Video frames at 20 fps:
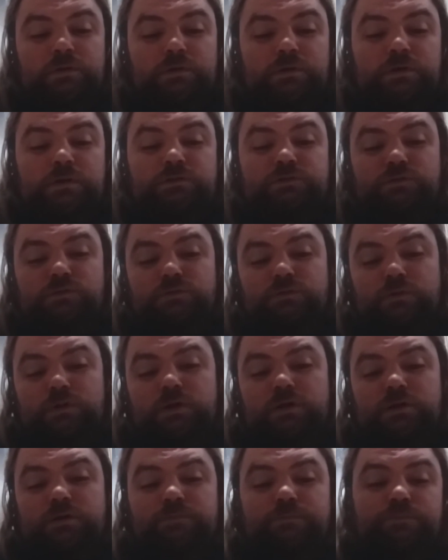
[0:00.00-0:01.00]

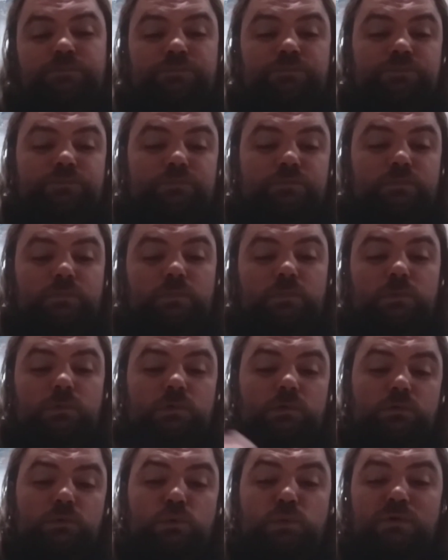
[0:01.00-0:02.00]
Until
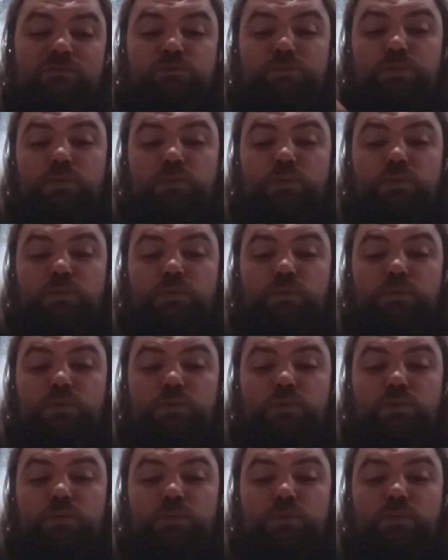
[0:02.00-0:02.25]
whoever